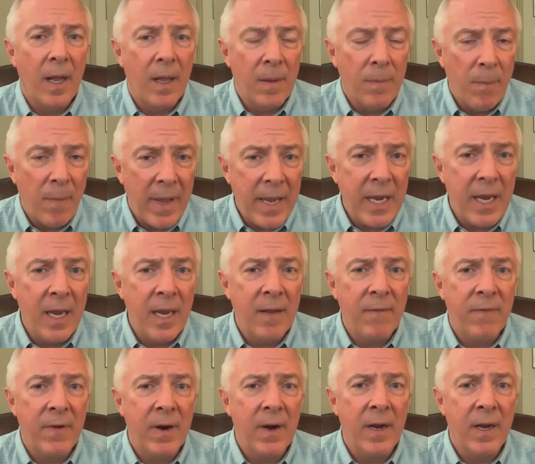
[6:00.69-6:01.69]
making it
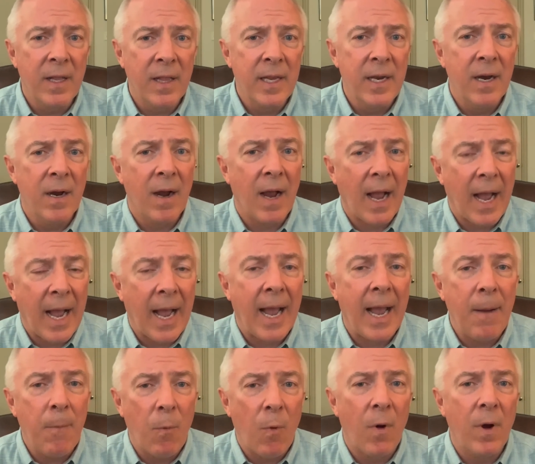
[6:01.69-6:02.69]
very clear,
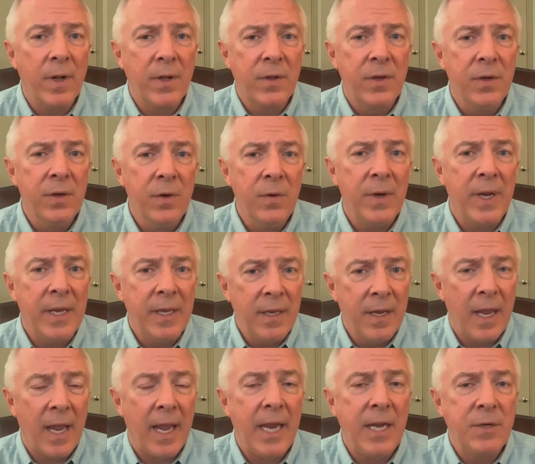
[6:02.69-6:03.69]
I want to
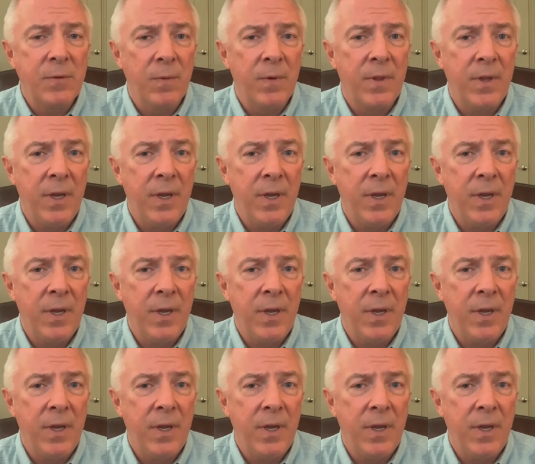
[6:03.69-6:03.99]
engage with